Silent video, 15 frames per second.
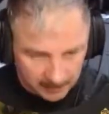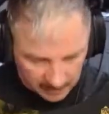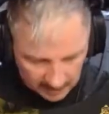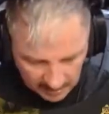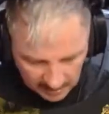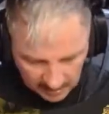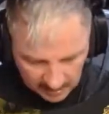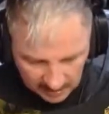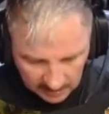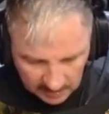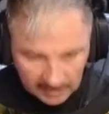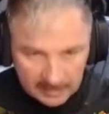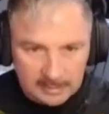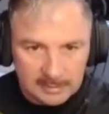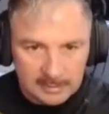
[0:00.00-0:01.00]
And
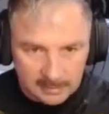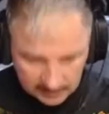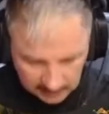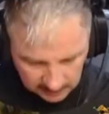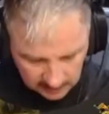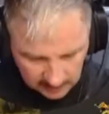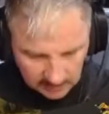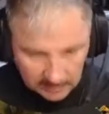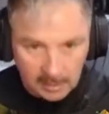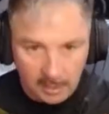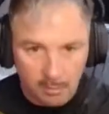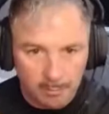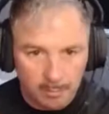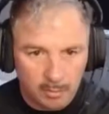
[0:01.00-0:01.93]
let's hit the alt